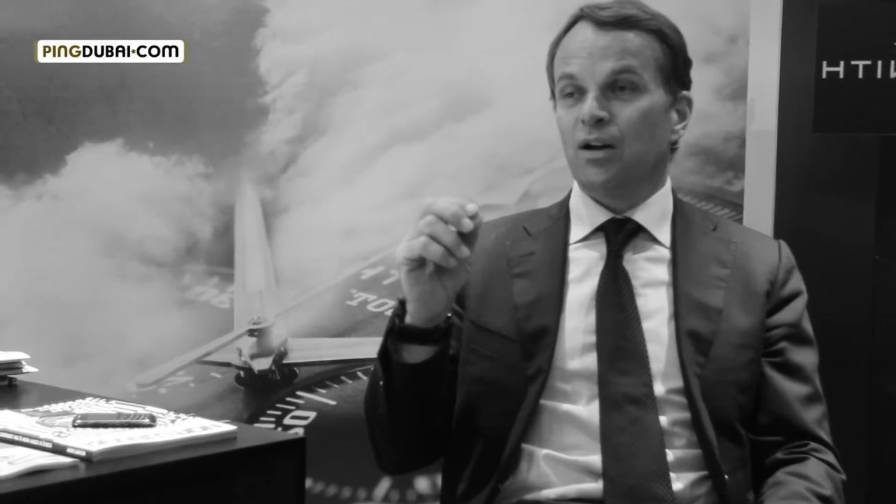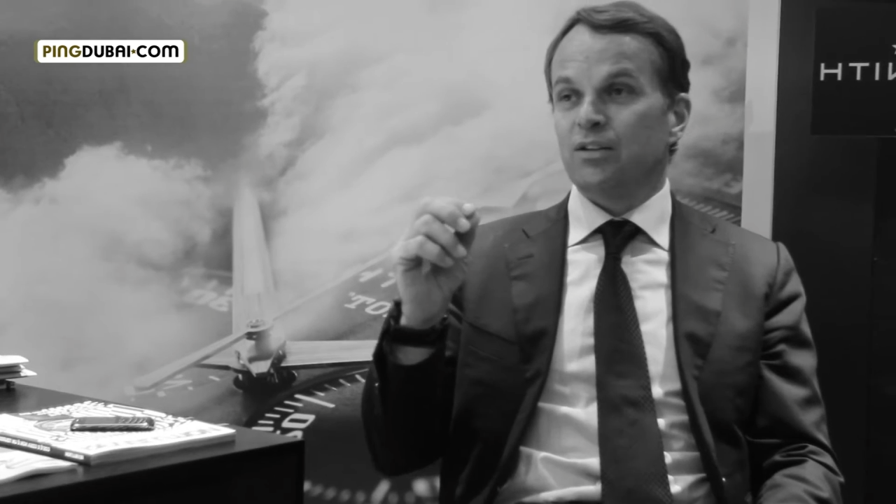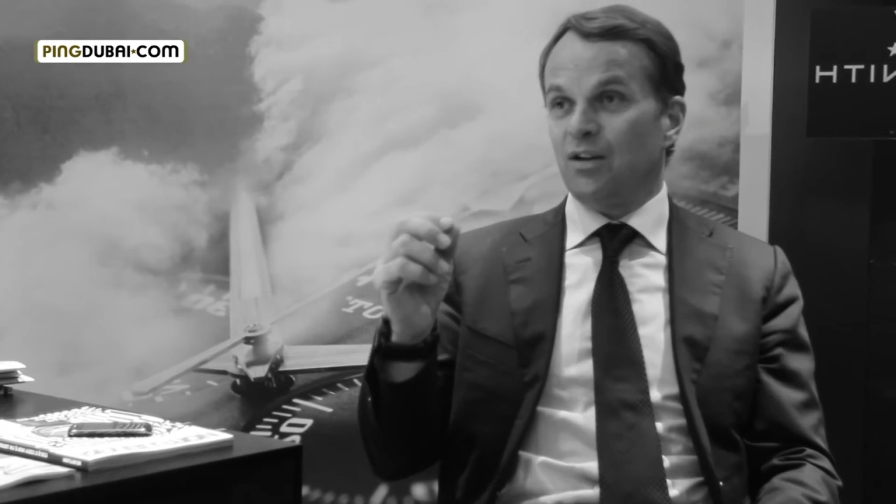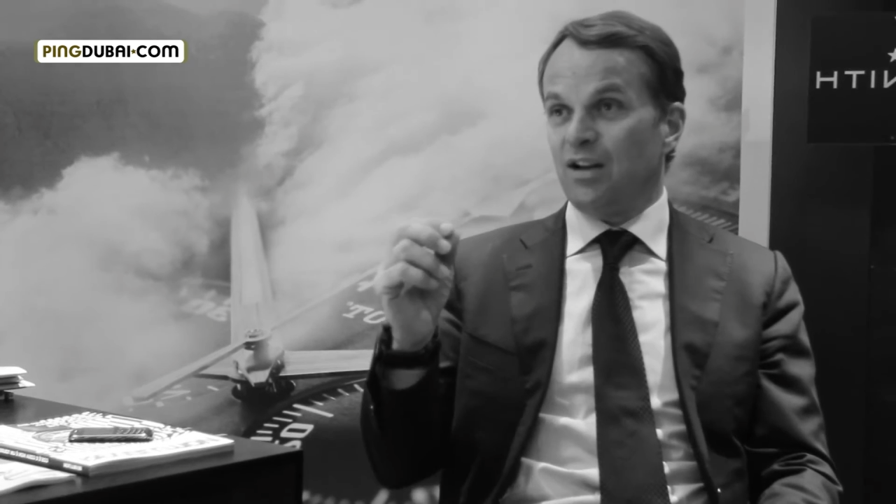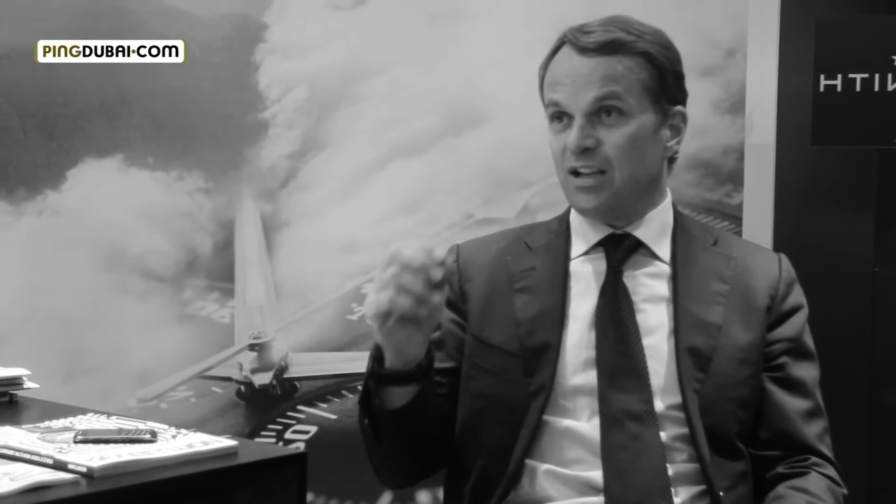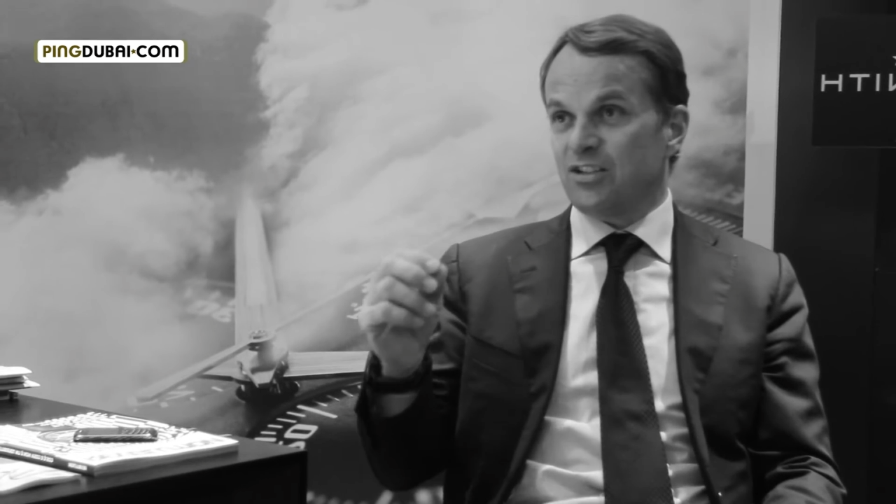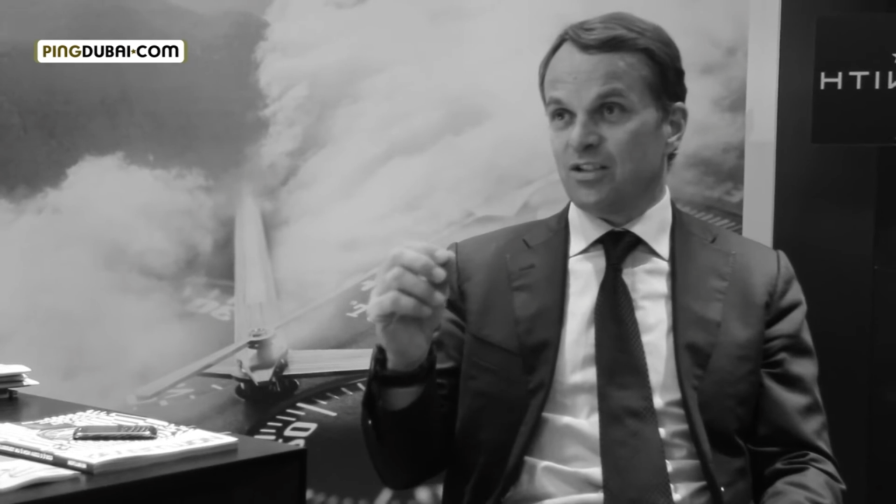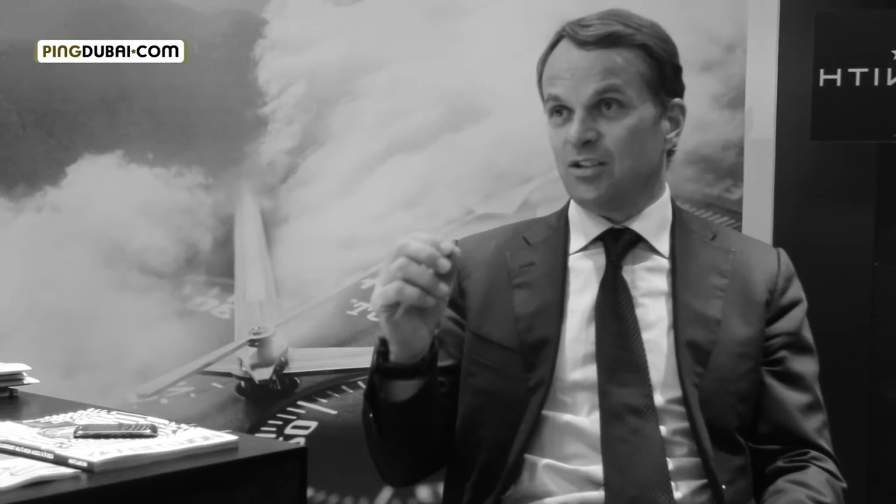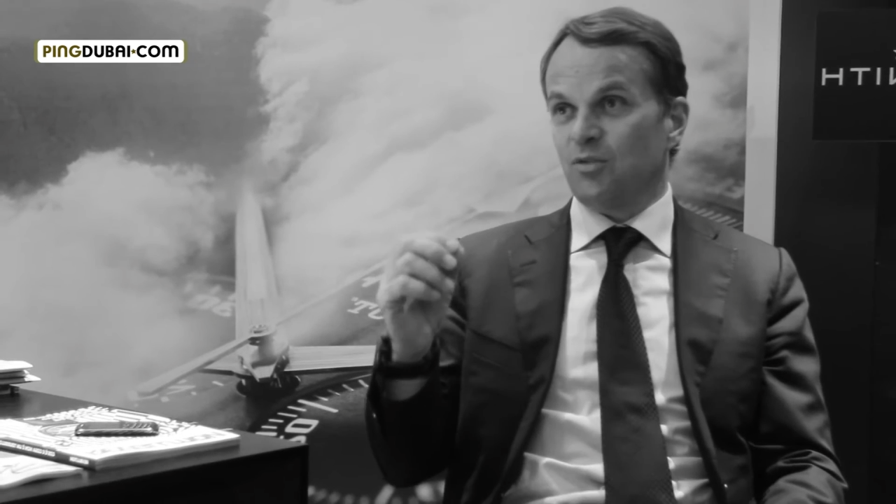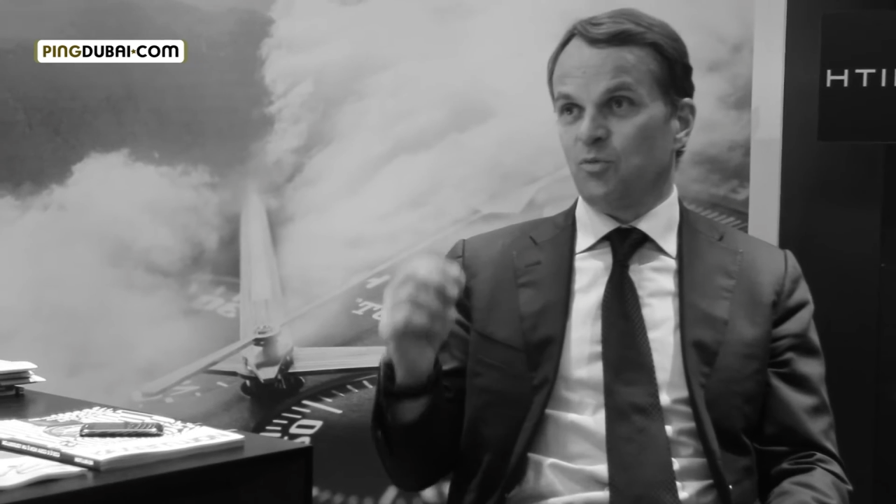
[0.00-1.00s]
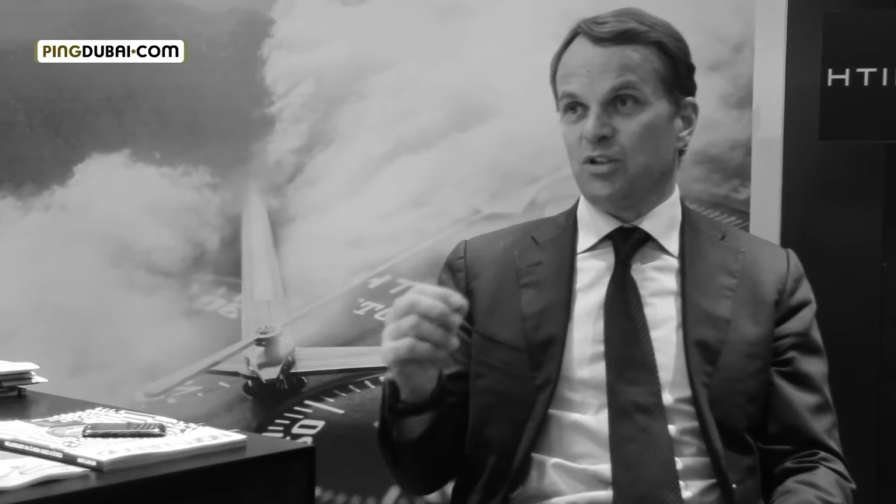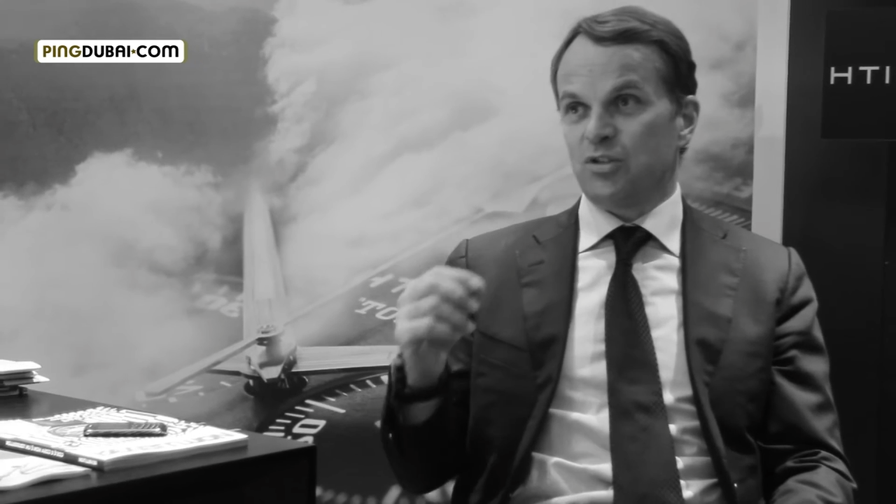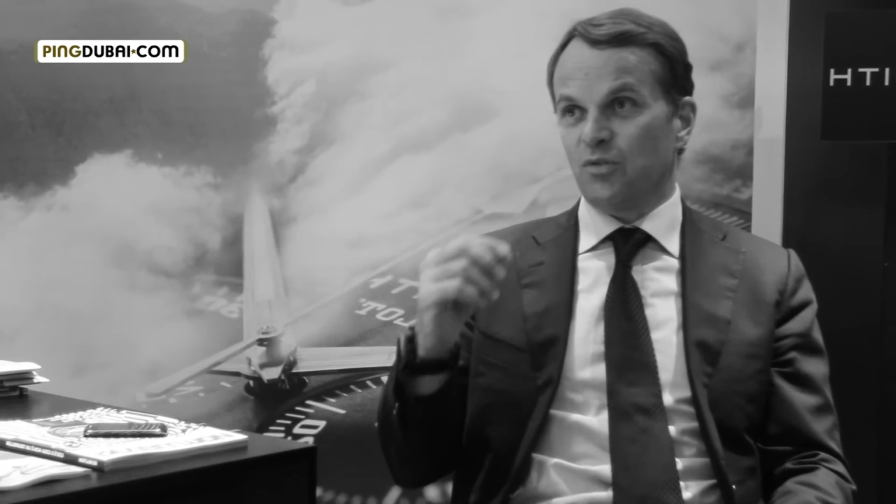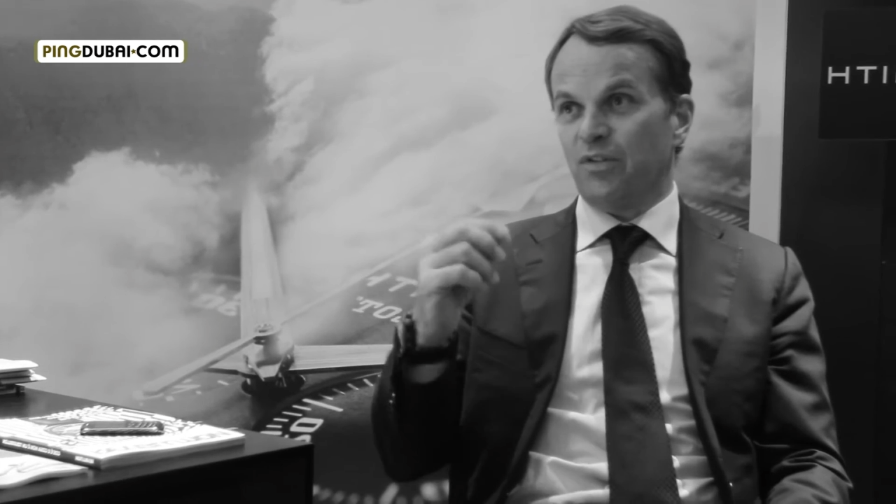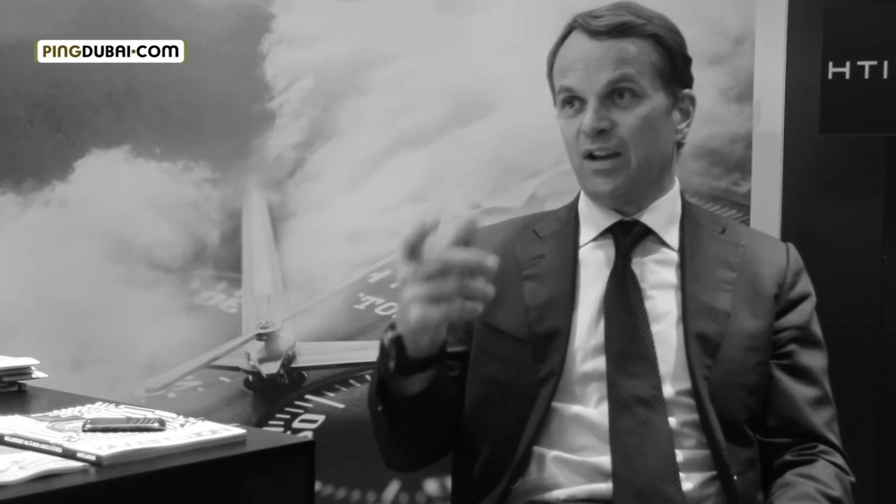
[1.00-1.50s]
the legend will
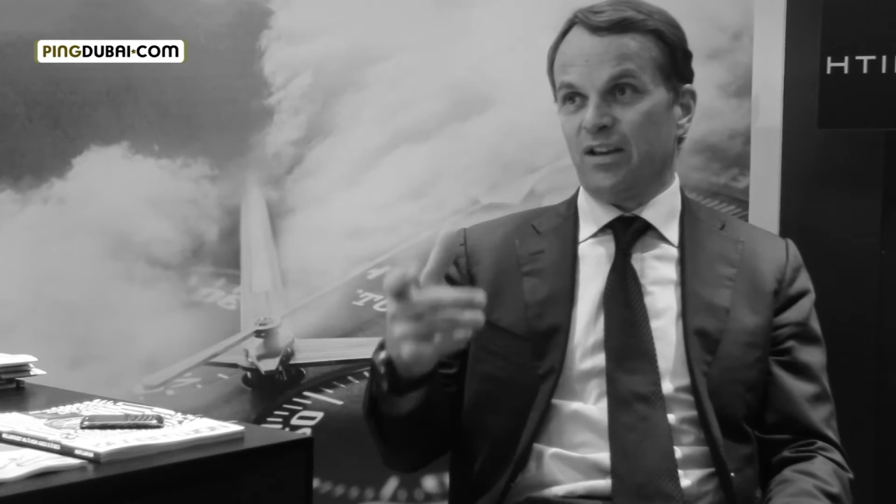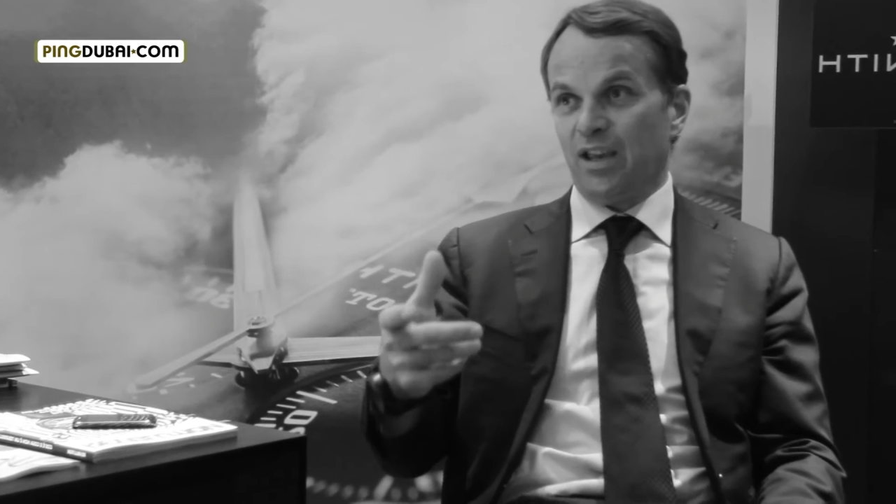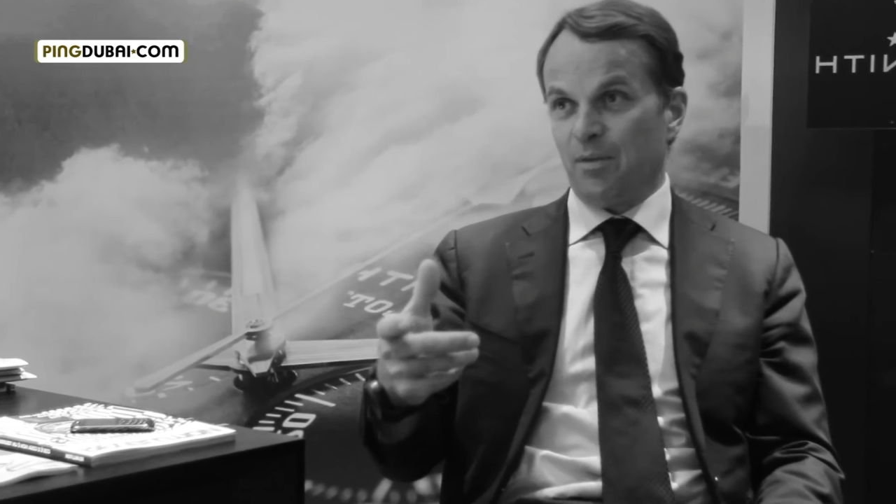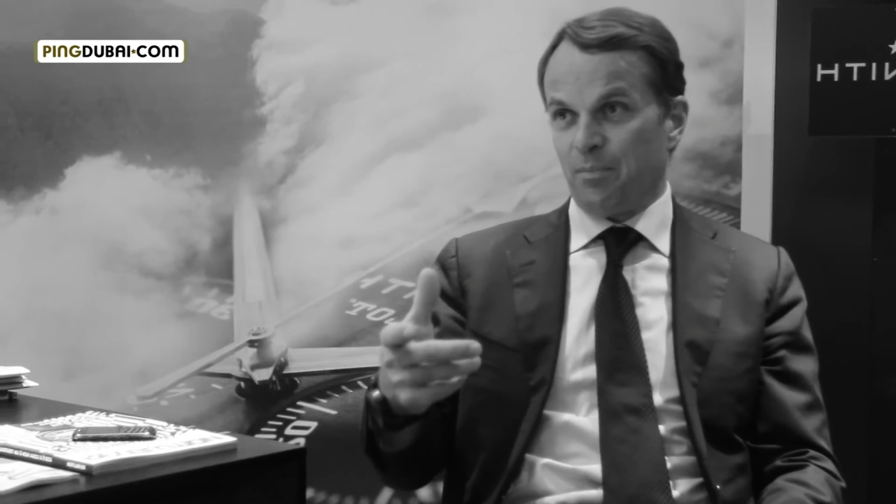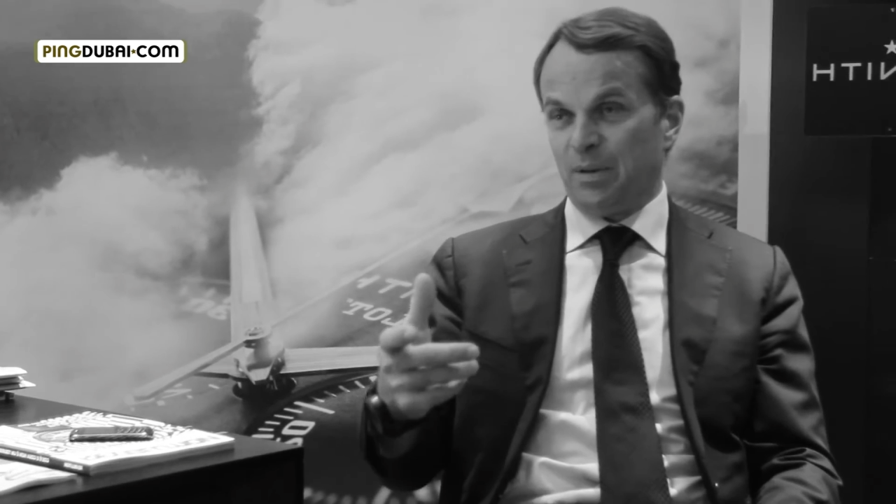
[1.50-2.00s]
survive him,